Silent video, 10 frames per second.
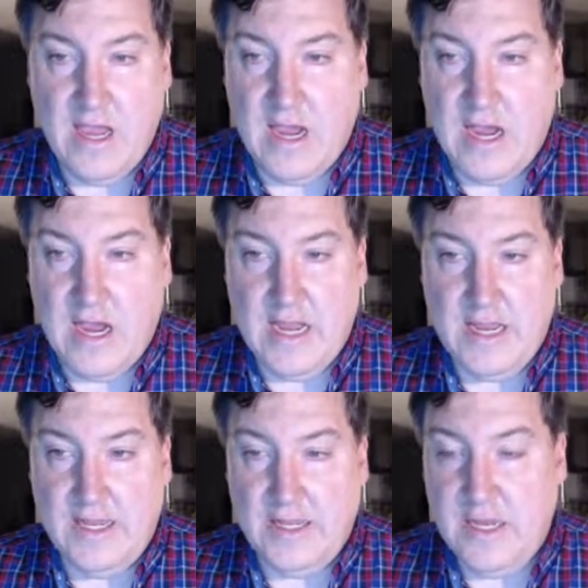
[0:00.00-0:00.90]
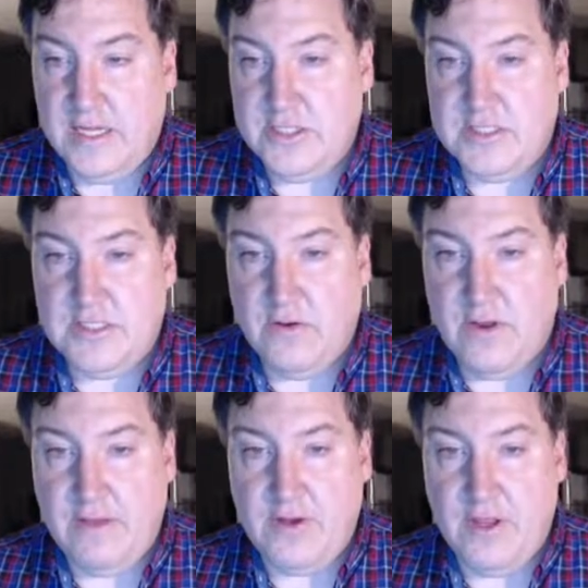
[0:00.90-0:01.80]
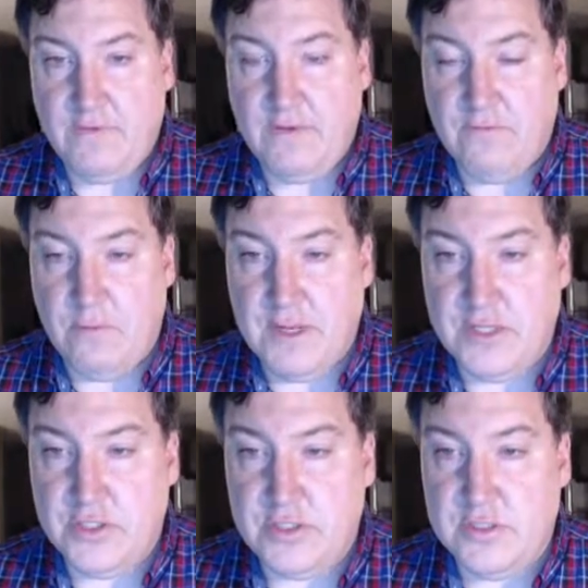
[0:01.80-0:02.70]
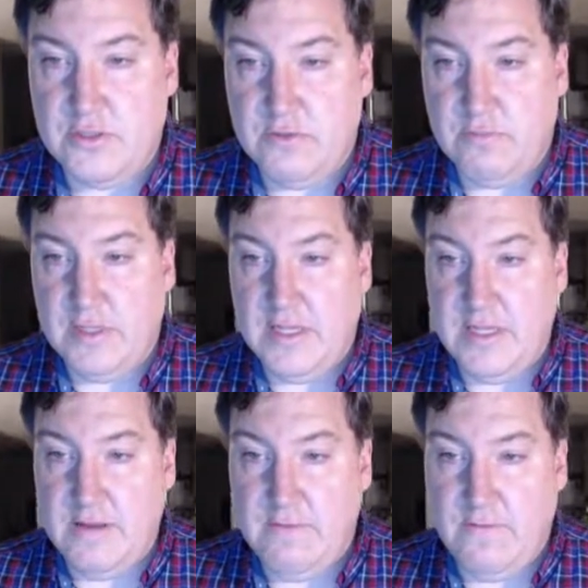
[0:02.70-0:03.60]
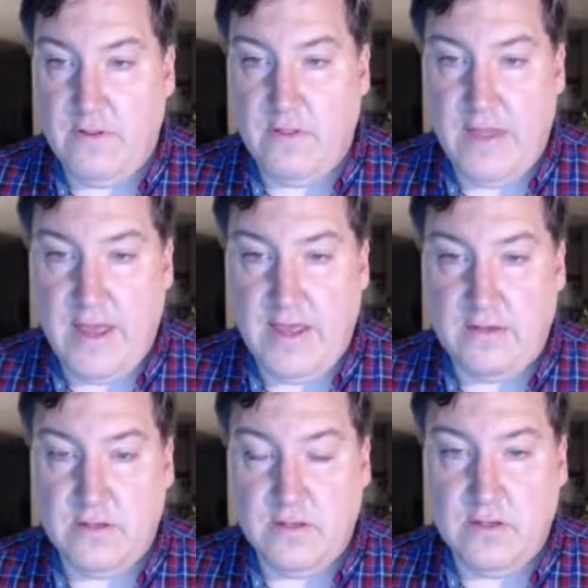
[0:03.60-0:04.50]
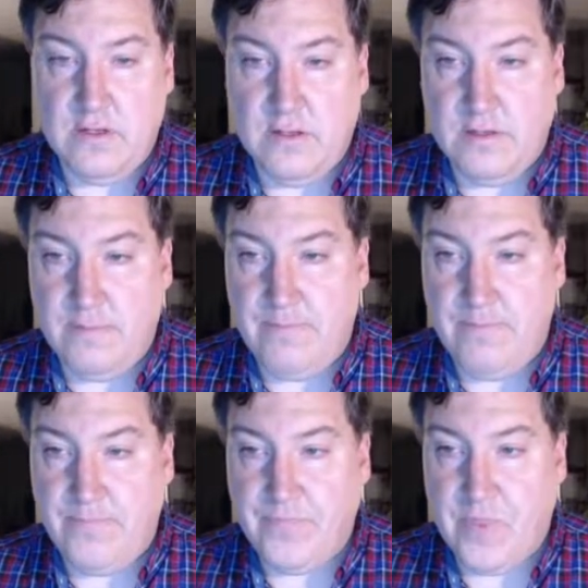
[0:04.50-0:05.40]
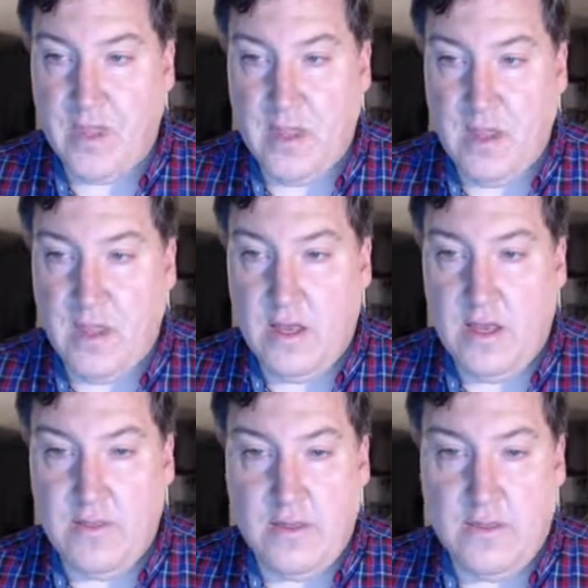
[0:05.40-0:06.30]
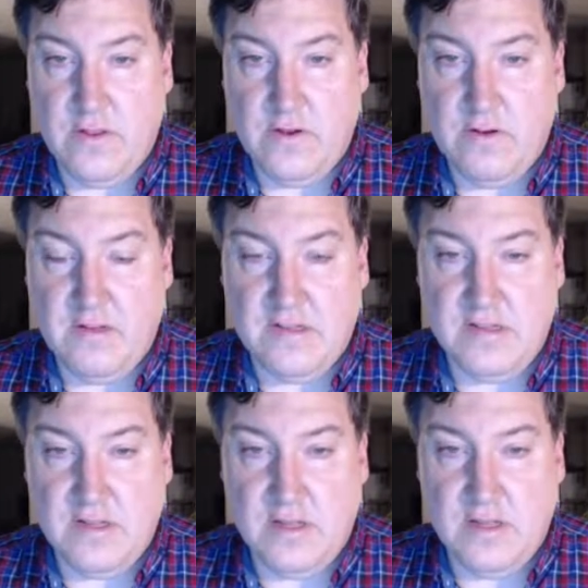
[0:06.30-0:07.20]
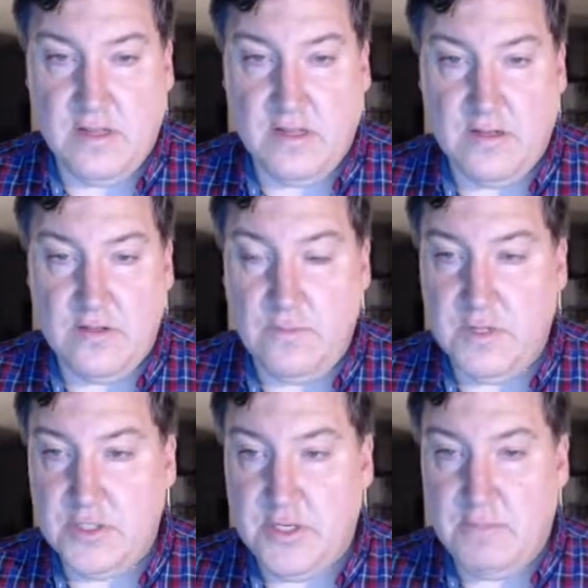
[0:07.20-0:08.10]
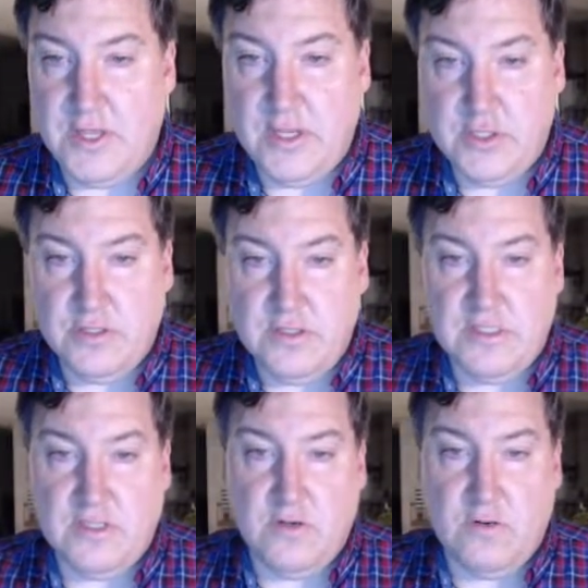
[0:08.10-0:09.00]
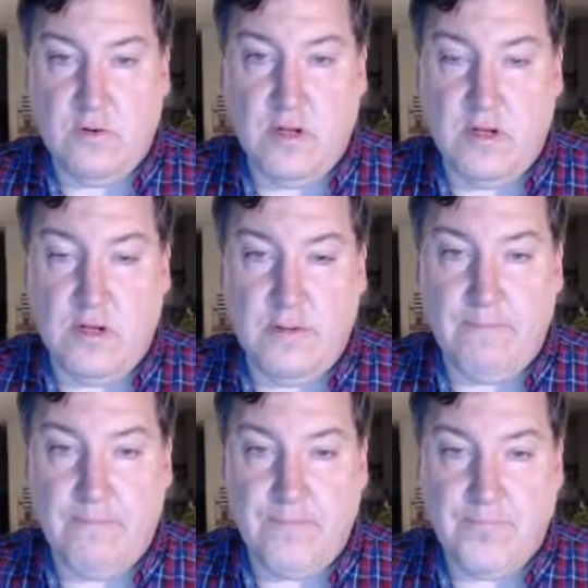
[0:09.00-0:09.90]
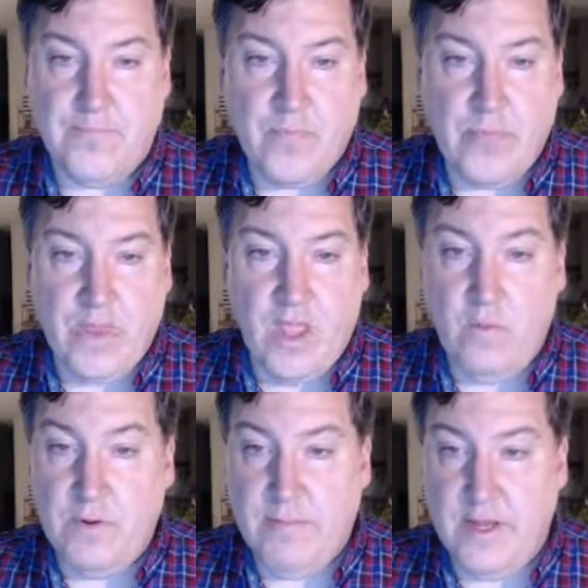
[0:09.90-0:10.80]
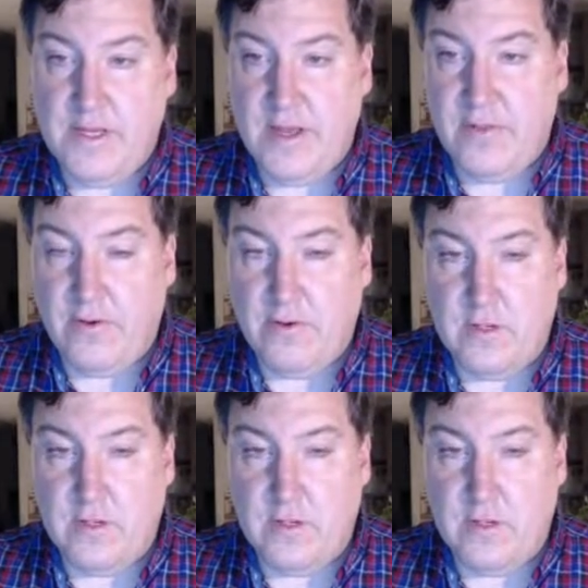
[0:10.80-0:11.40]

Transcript: I just don't have enough information to believe that. I think there's too much temptation, so I wouldn't buy Tether.